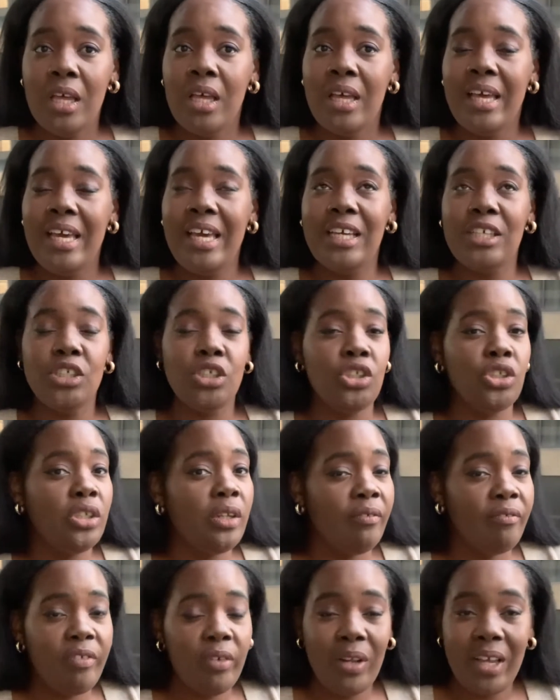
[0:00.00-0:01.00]
it
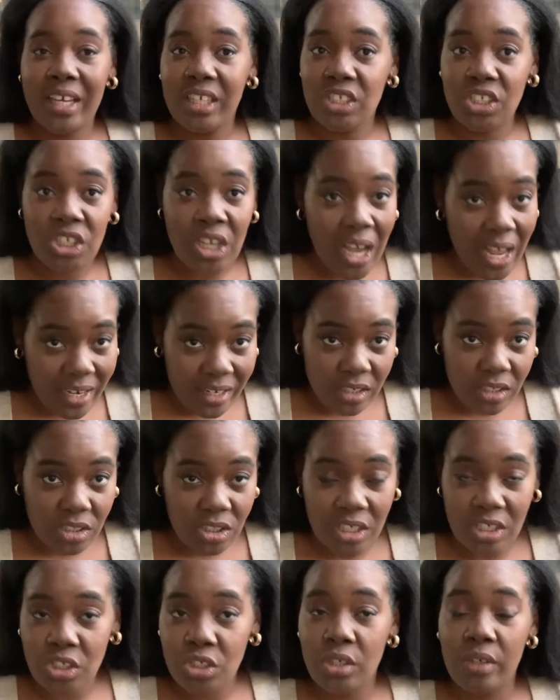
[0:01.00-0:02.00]
shouldn't feel like a challenge.
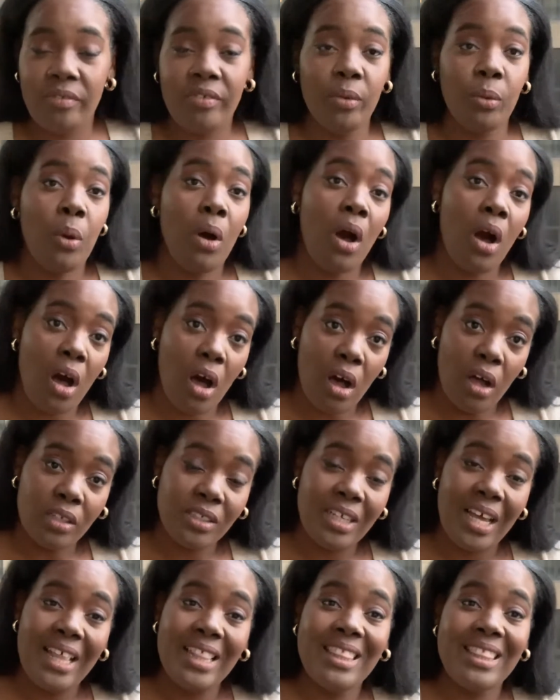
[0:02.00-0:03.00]
It shouldn't feel hard,
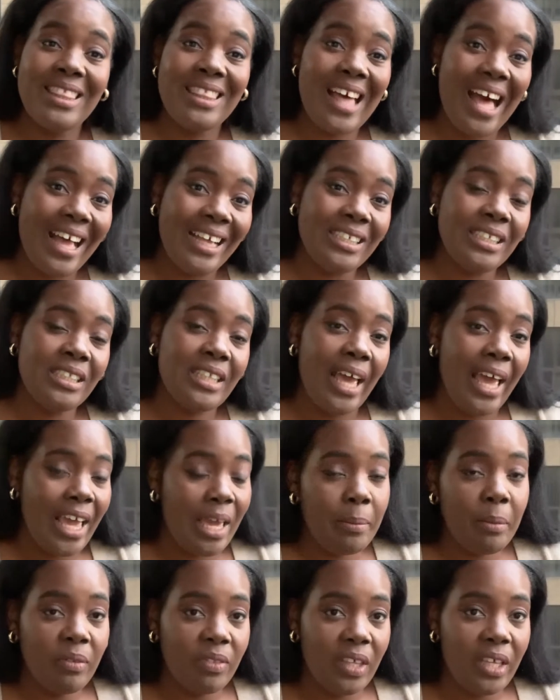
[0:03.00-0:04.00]
and that's the
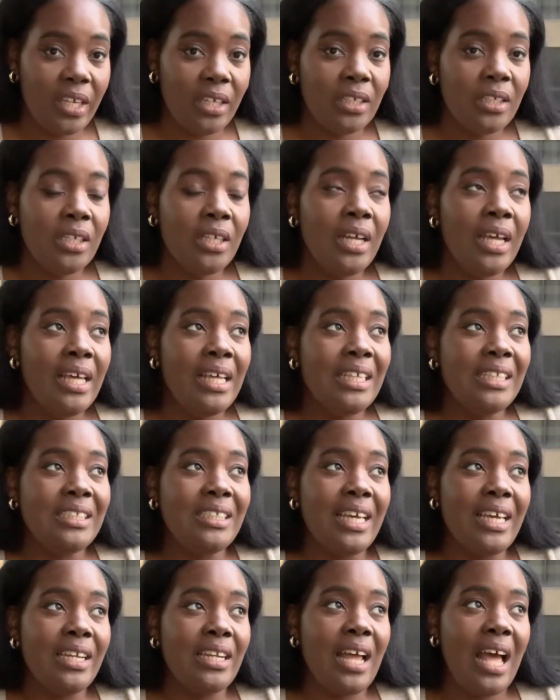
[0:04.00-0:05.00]
aim of it.
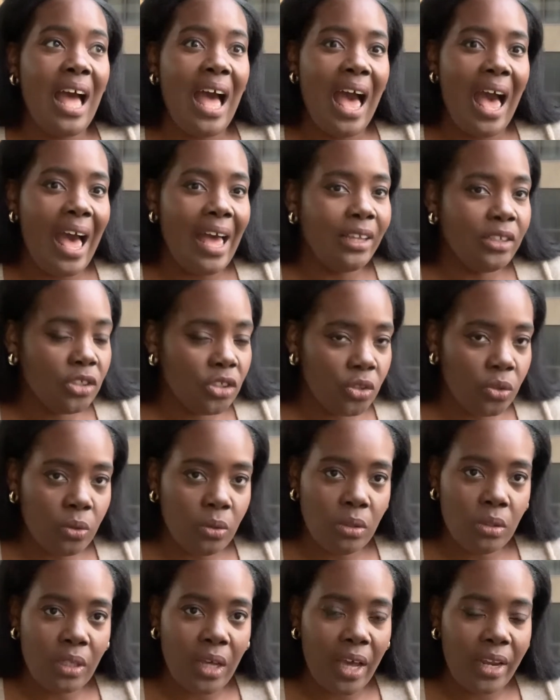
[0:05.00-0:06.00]
Then as
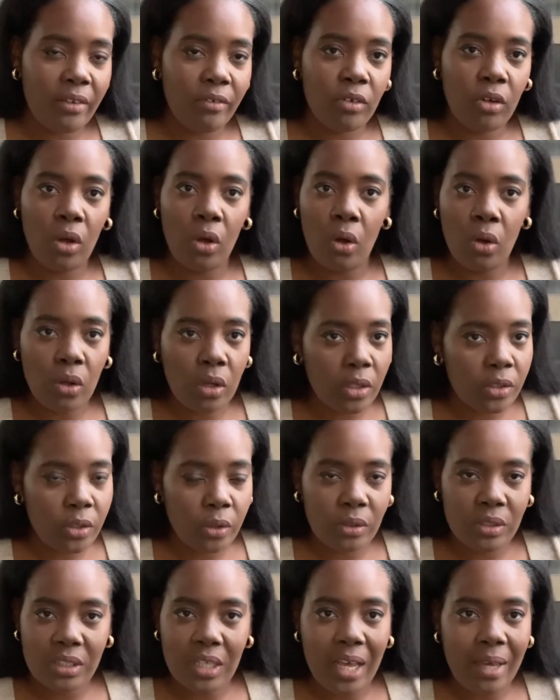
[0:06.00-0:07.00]
you kind of conquer
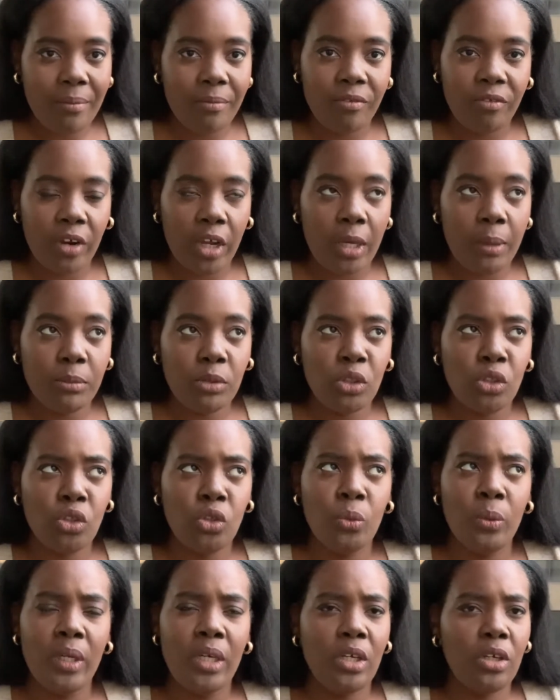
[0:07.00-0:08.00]
those time frames,
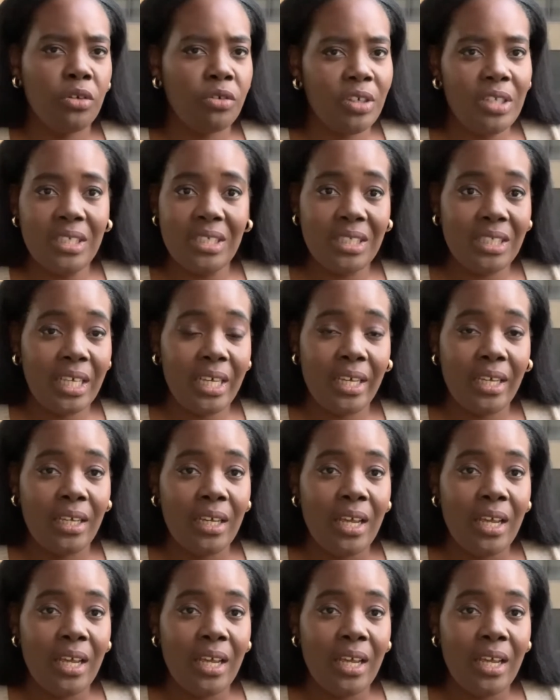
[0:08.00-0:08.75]
you increase it,